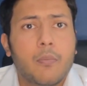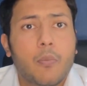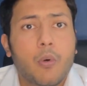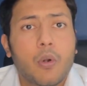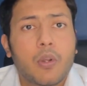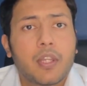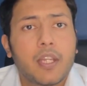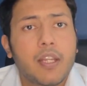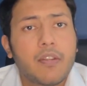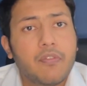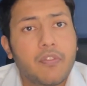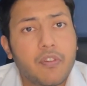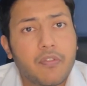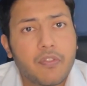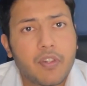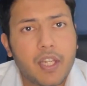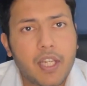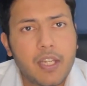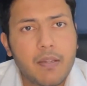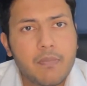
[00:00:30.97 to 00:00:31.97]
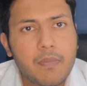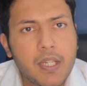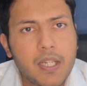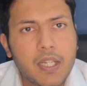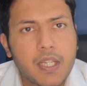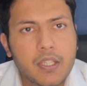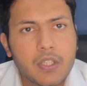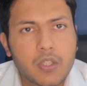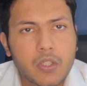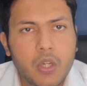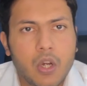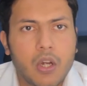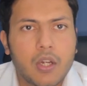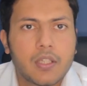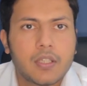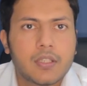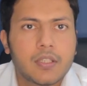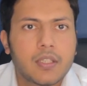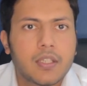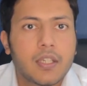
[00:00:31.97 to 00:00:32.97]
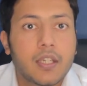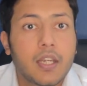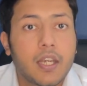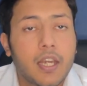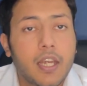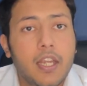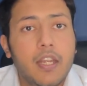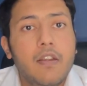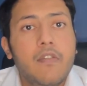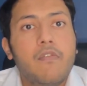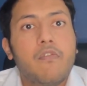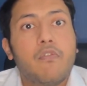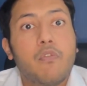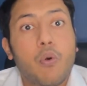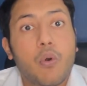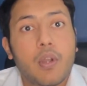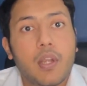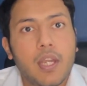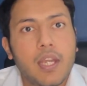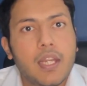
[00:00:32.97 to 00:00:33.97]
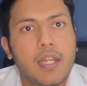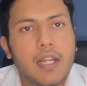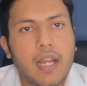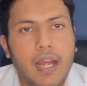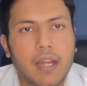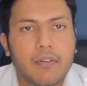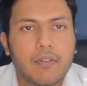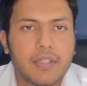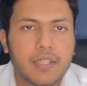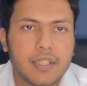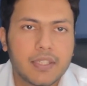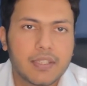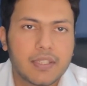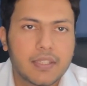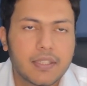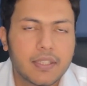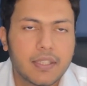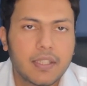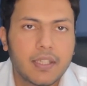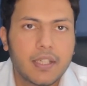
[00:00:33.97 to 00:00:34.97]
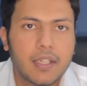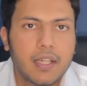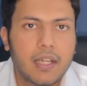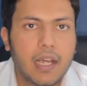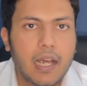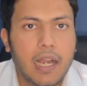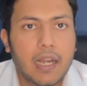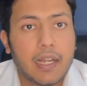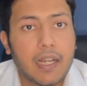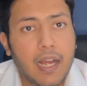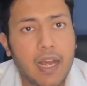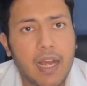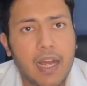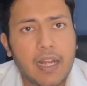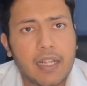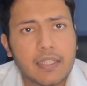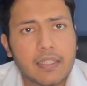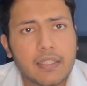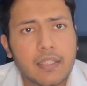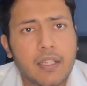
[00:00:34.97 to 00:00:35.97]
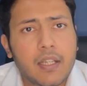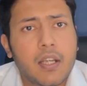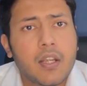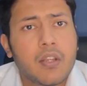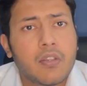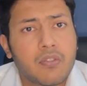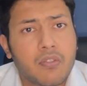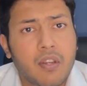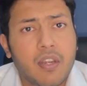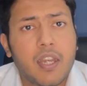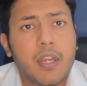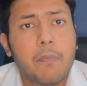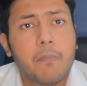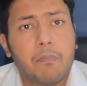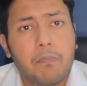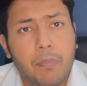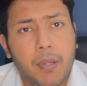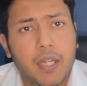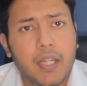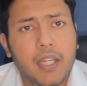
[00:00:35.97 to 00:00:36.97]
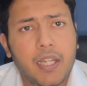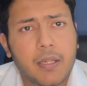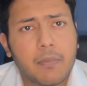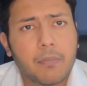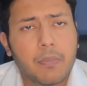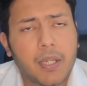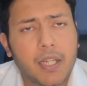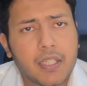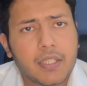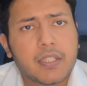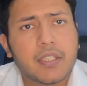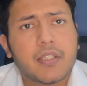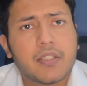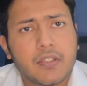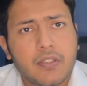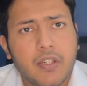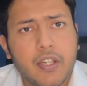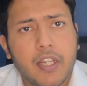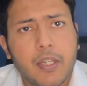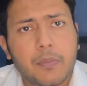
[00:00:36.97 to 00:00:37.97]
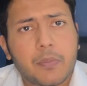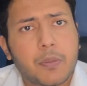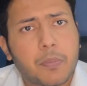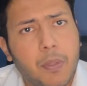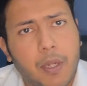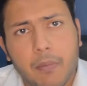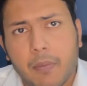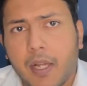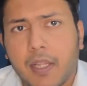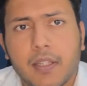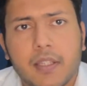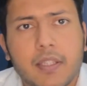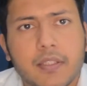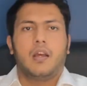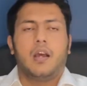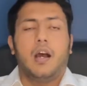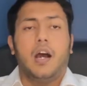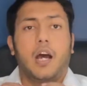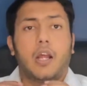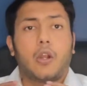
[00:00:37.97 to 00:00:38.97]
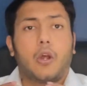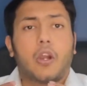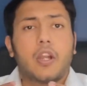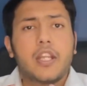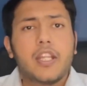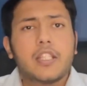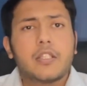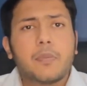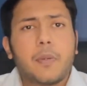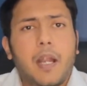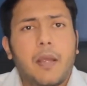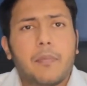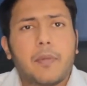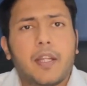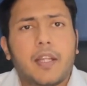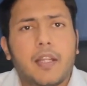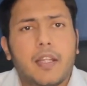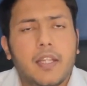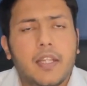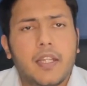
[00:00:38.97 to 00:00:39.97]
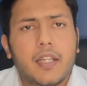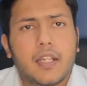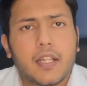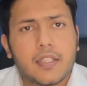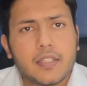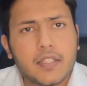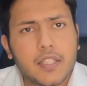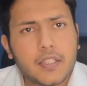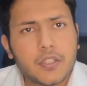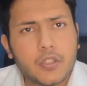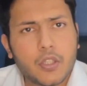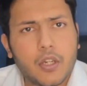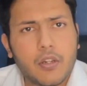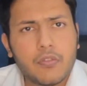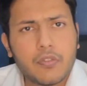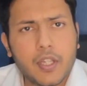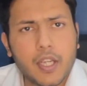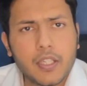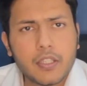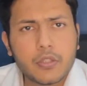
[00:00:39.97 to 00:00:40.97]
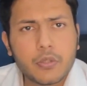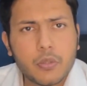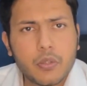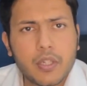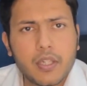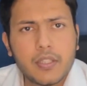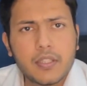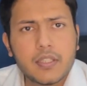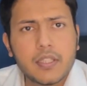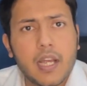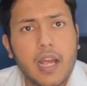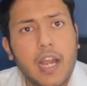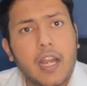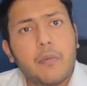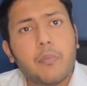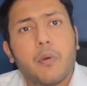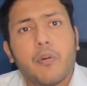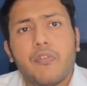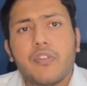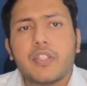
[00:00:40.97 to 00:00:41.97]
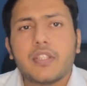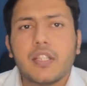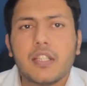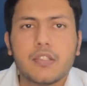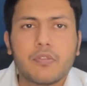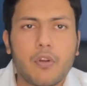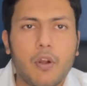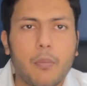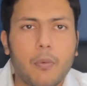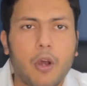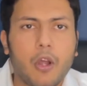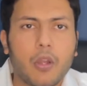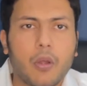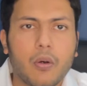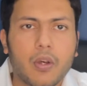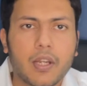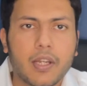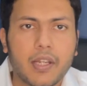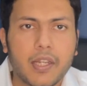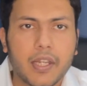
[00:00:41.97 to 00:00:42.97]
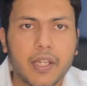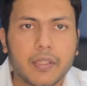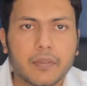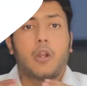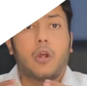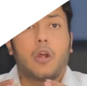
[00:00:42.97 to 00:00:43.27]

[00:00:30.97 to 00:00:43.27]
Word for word: more than 15 million songs in 14 languages and has 3 billion plus streams per month. Our audience primarily consists of young students and professionals from all over India.